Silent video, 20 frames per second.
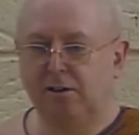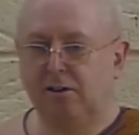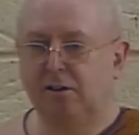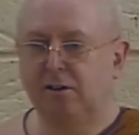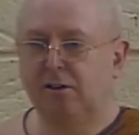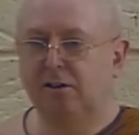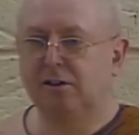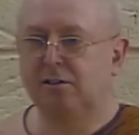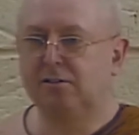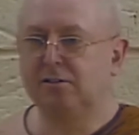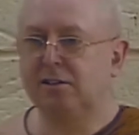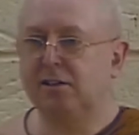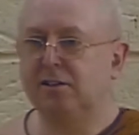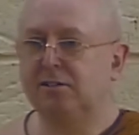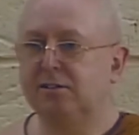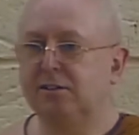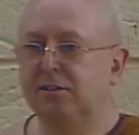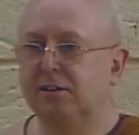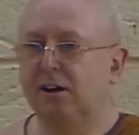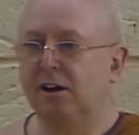Because
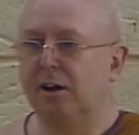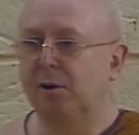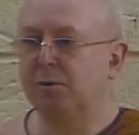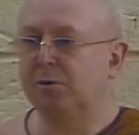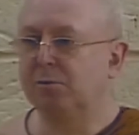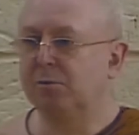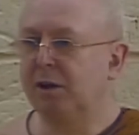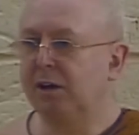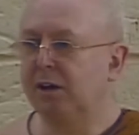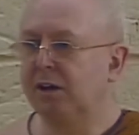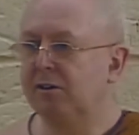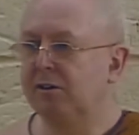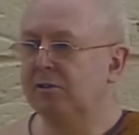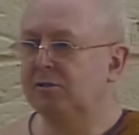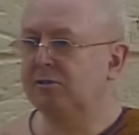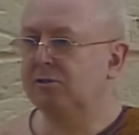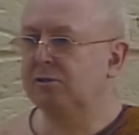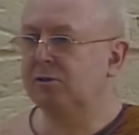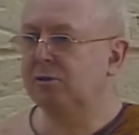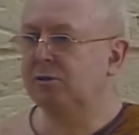this guy was making
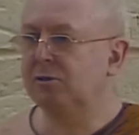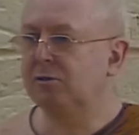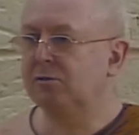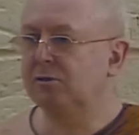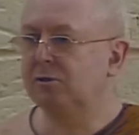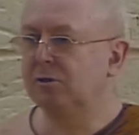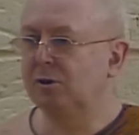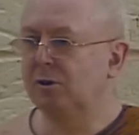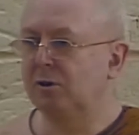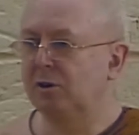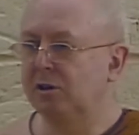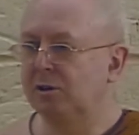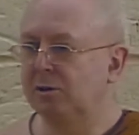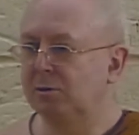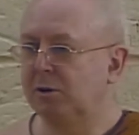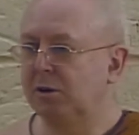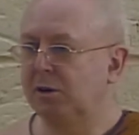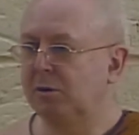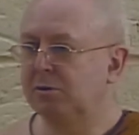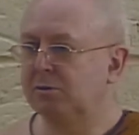this huge noise
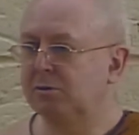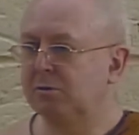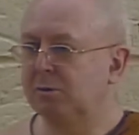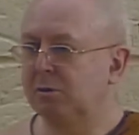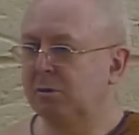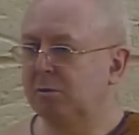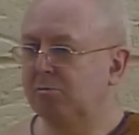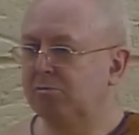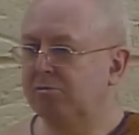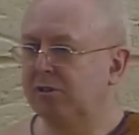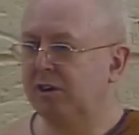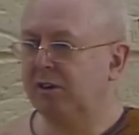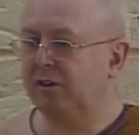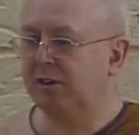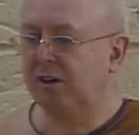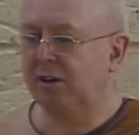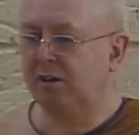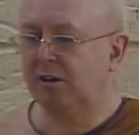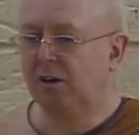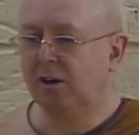when he was
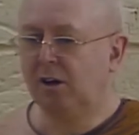breathing.